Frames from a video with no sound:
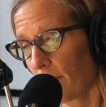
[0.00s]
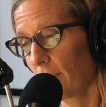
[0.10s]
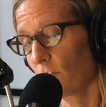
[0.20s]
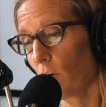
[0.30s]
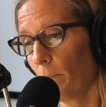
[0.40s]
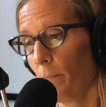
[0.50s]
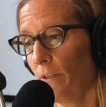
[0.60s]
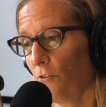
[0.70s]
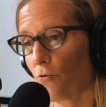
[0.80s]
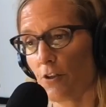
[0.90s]
The Trump
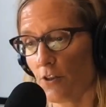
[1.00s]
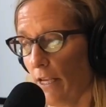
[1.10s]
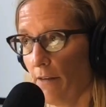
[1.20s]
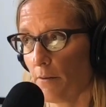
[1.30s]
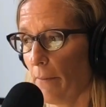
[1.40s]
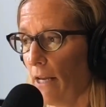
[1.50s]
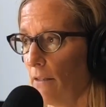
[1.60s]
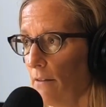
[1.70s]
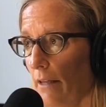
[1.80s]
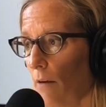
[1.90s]
administration has
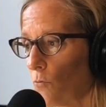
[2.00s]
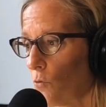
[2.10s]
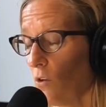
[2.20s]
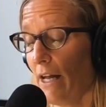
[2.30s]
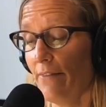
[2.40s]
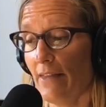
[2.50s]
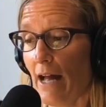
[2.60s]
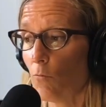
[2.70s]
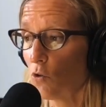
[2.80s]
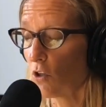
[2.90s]
abandoned that rule, and
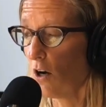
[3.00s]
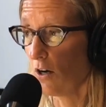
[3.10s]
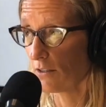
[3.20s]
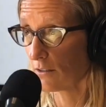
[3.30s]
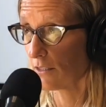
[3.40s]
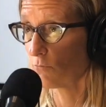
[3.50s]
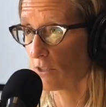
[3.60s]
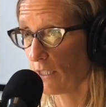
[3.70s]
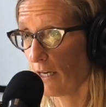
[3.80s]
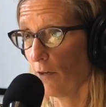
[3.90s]
that will cost
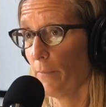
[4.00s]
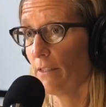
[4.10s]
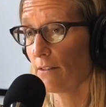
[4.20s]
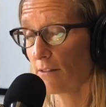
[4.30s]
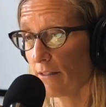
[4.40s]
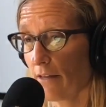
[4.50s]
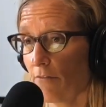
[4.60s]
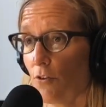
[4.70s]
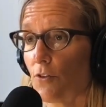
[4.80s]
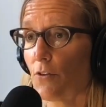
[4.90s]
retirement
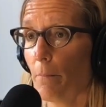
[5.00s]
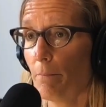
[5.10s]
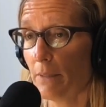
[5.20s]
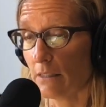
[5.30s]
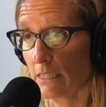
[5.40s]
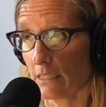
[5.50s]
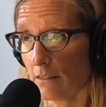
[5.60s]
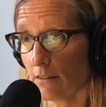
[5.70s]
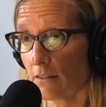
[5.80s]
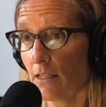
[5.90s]
savers
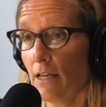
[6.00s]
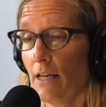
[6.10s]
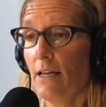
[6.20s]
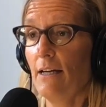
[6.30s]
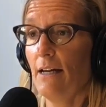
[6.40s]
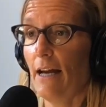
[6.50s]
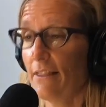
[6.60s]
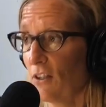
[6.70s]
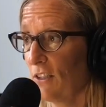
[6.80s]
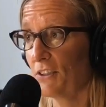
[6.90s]
billions.
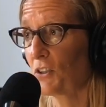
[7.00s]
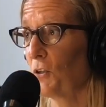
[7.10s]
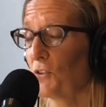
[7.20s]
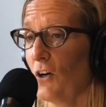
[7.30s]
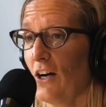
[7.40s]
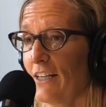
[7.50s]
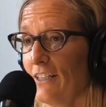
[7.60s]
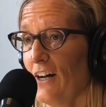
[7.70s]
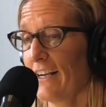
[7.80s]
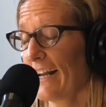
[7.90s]
And the list goes on
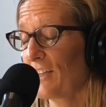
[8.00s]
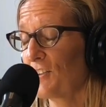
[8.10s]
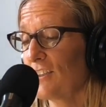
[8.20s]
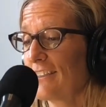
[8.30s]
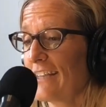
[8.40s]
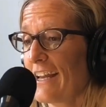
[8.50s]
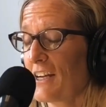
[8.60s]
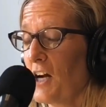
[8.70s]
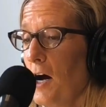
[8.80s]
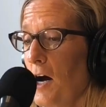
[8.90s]
and on. I could just say
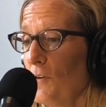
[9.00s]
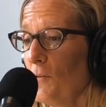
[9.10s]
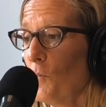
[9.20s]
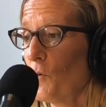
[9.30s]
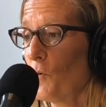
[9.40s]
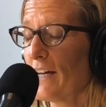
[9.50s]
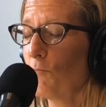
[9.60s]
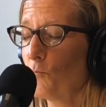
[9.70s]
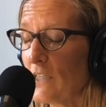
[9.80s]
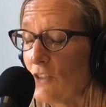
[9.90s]
a couple more
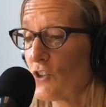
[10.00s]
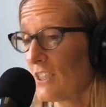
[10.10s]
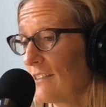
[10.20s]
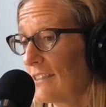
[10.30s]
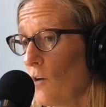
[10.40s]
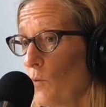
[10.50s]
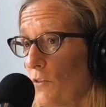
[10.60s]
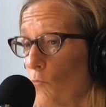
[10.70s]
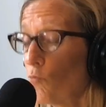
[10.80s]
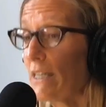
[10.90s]
that we just dealt
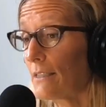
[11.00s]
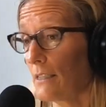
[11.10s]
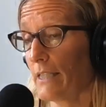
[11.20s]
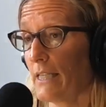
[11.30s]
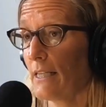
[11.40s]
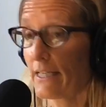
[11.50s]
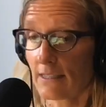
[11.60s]
with recently.